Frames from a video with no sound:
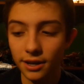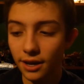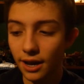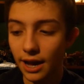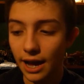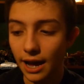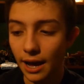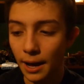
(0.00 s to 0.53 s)

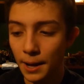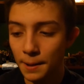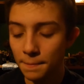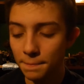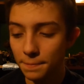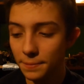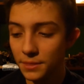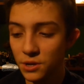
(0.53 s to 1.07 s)

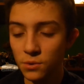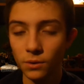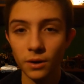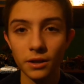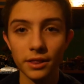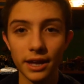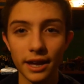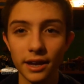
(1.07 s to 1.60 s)
do
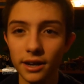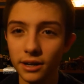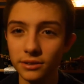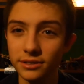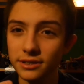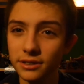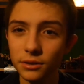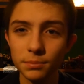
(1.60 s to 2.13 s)
all that. I'll
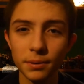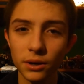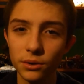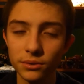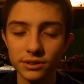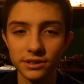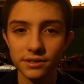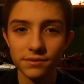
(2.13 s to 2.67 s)
still
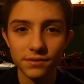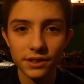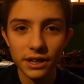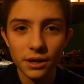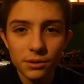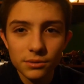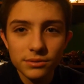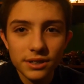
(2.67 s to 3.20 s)
post
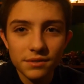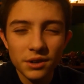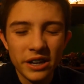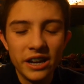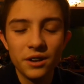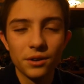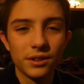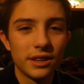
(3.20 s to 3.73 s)
videos every
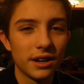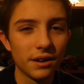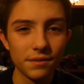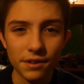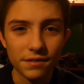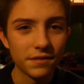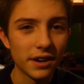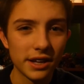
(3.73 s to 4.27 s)
here and there
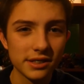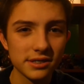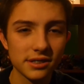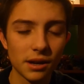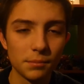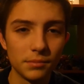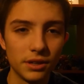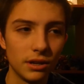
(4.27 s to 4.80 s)
if I find
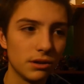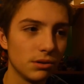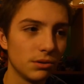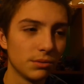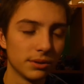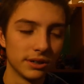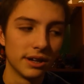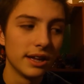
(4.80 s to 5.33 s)
something
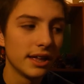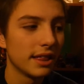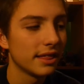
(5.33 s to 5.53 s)
new or